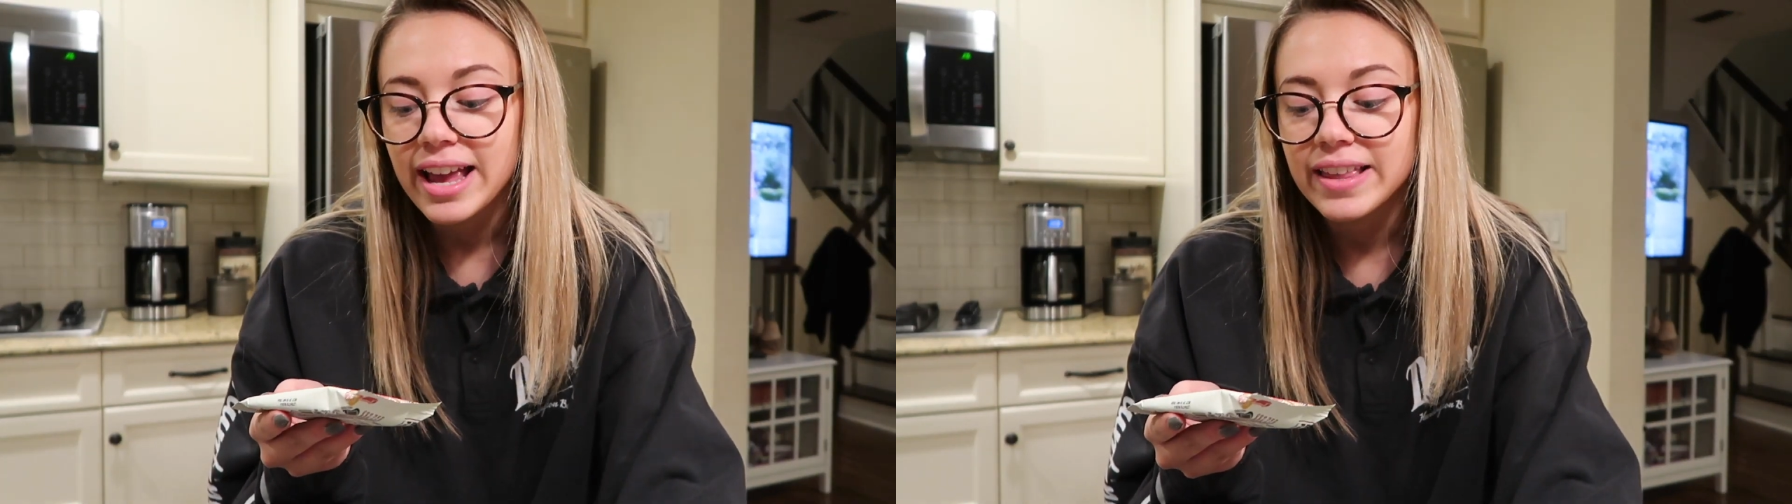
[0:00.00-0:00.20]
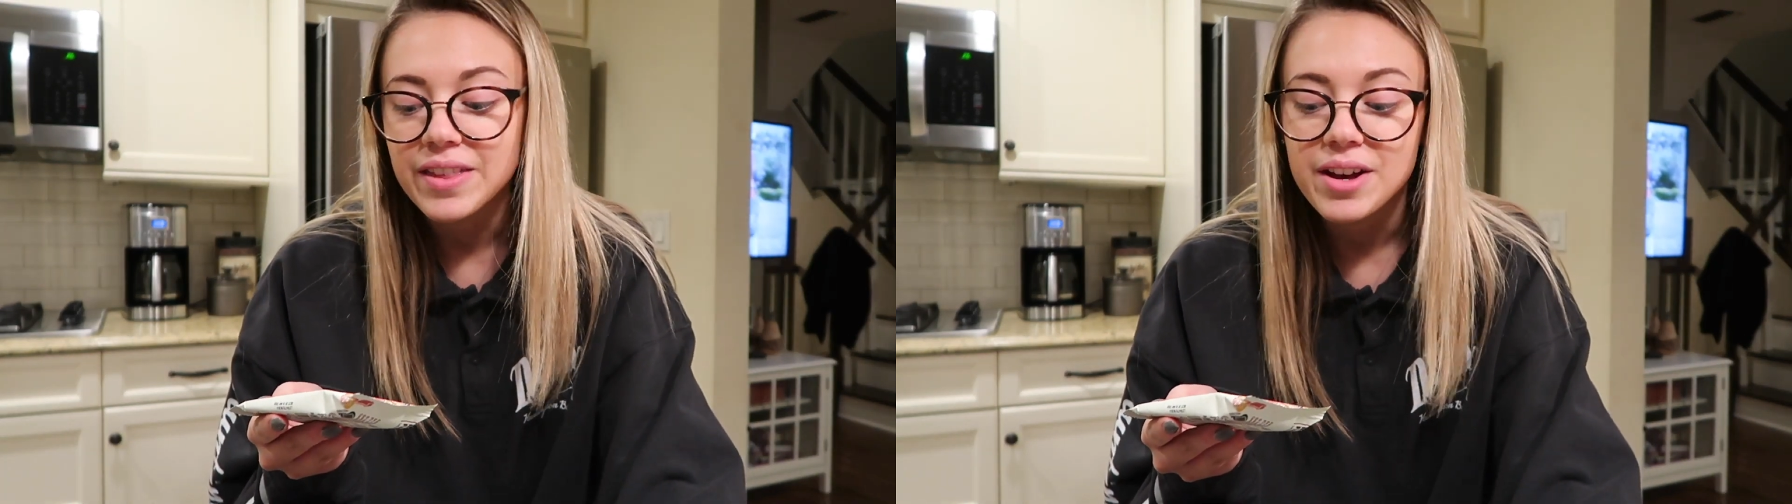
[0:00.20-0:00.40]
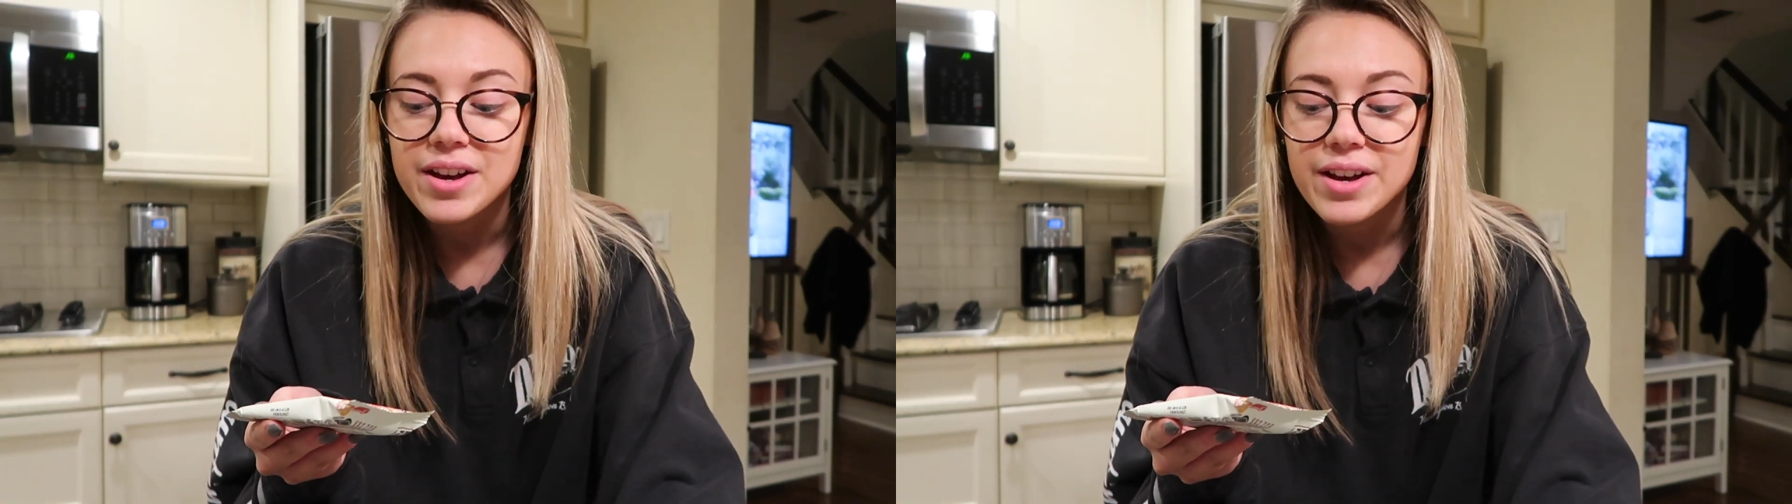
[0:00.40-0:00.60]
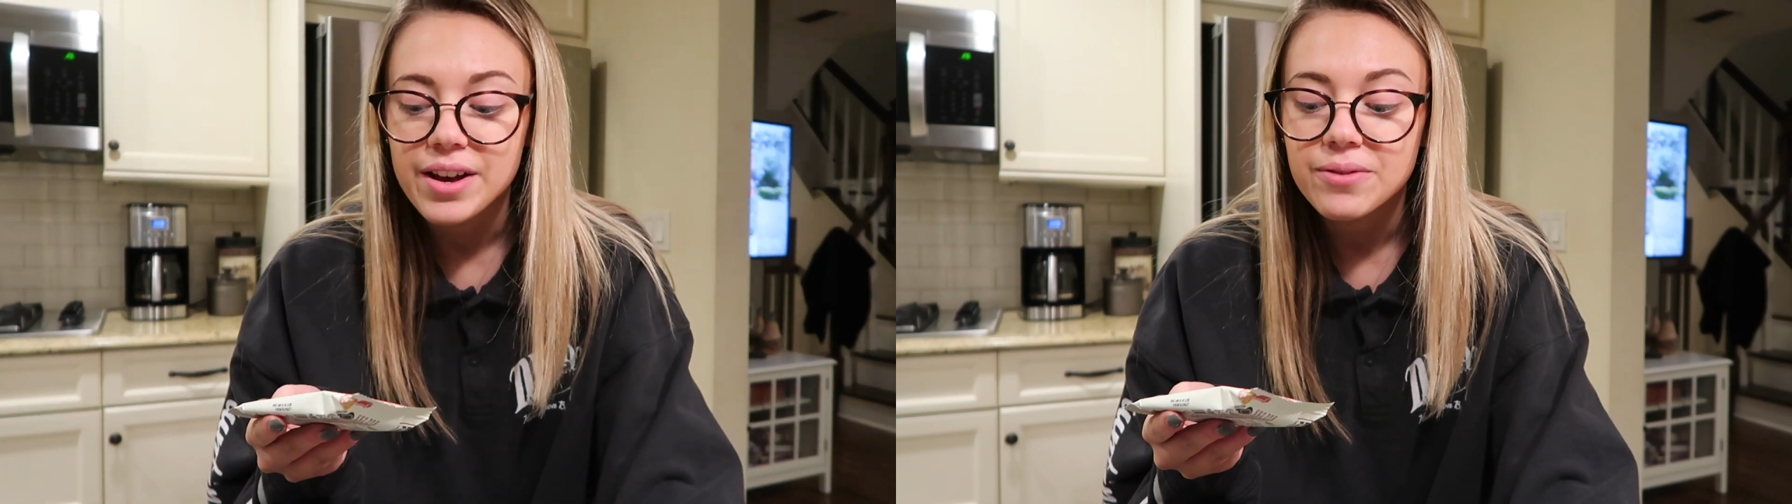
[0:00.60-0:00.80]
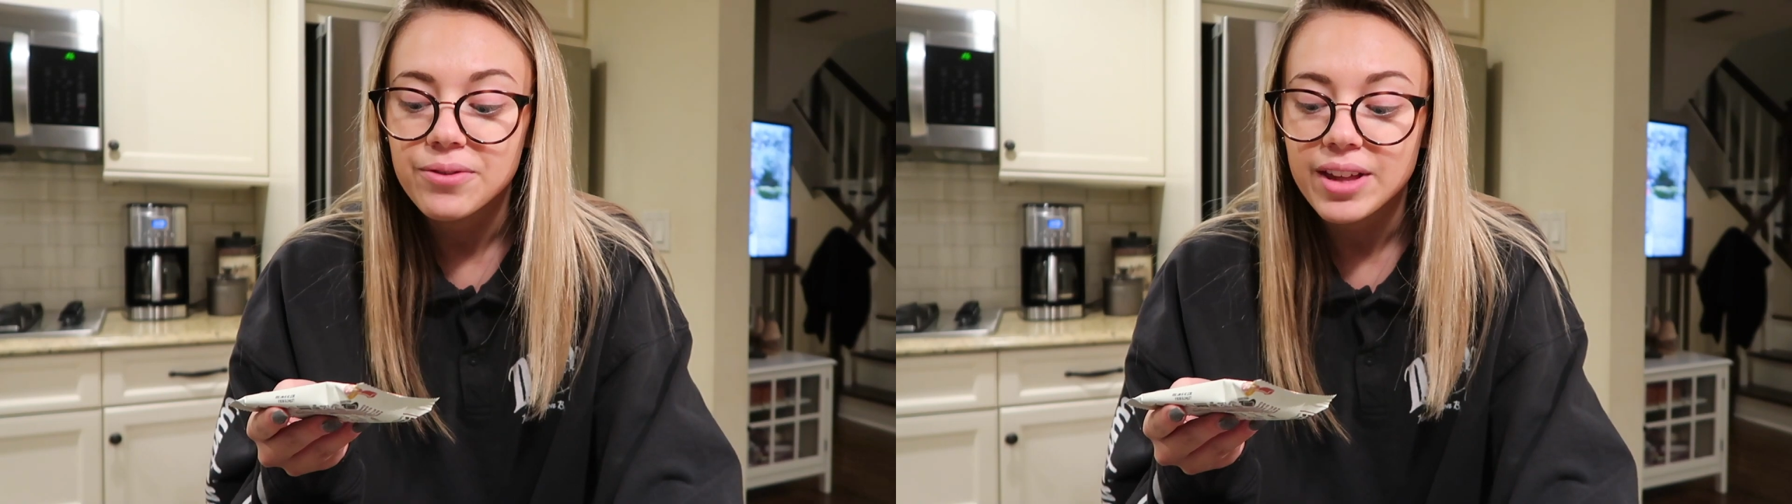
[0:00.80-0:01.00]
in
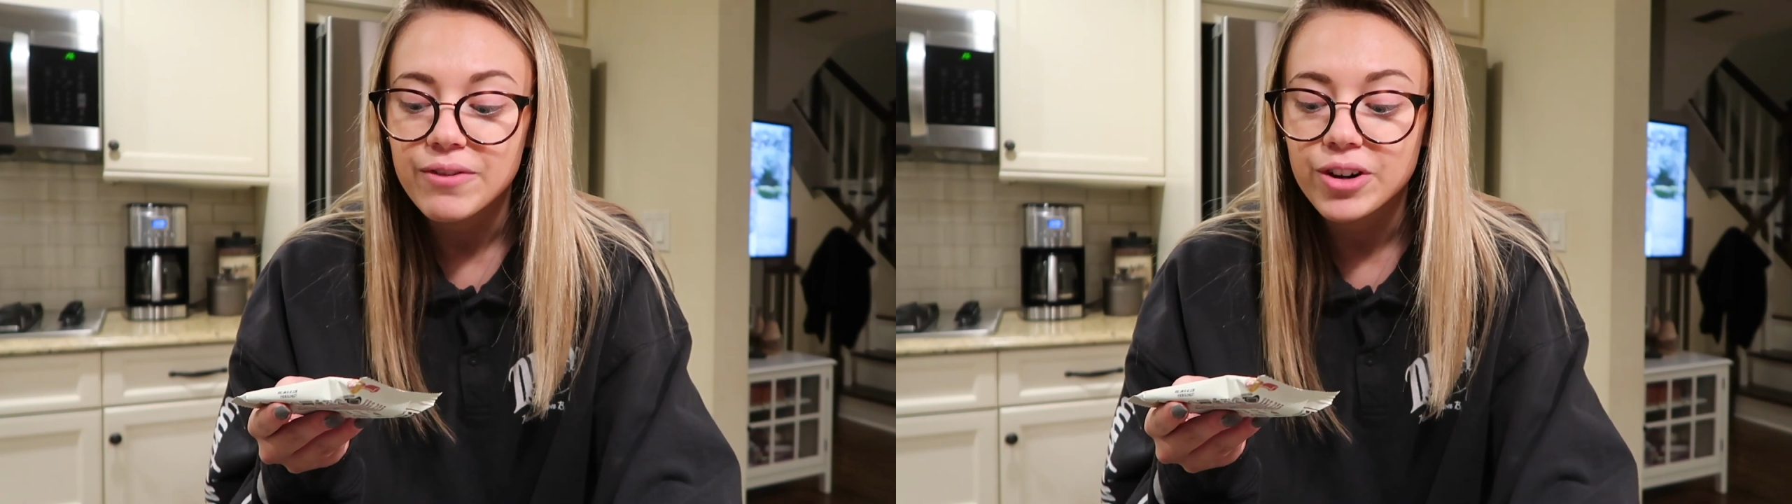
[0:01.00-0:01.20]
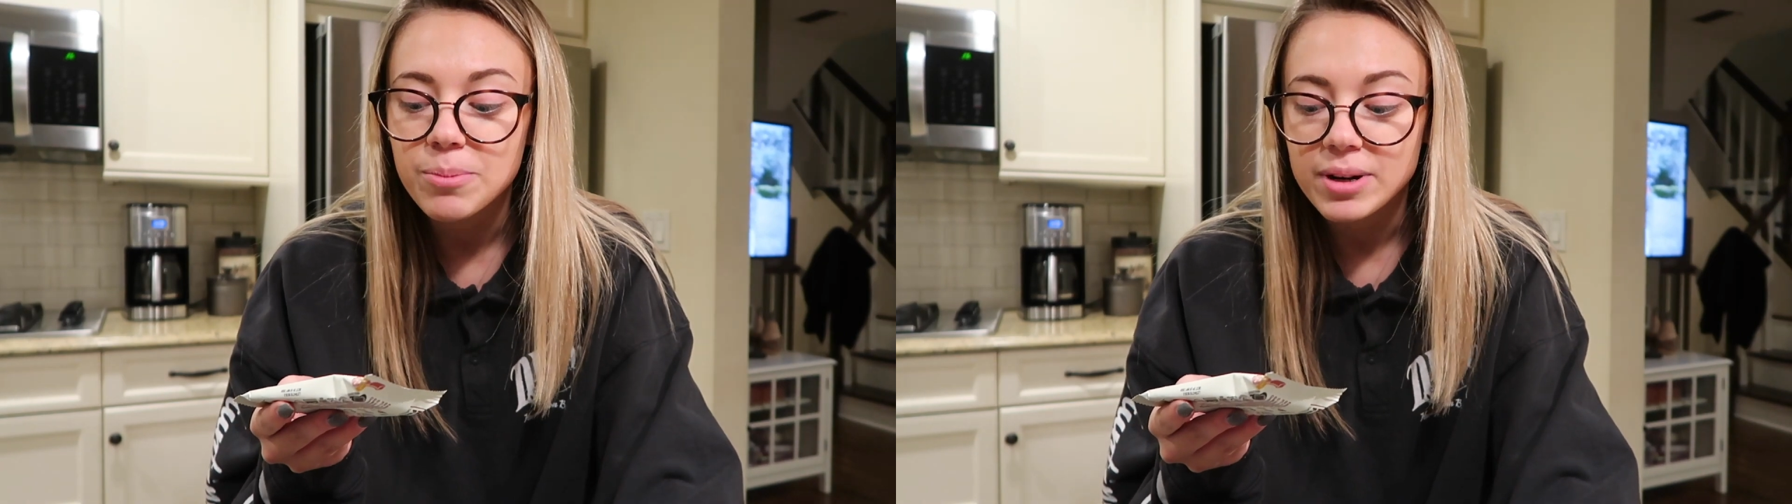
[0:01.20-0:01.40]
the flavor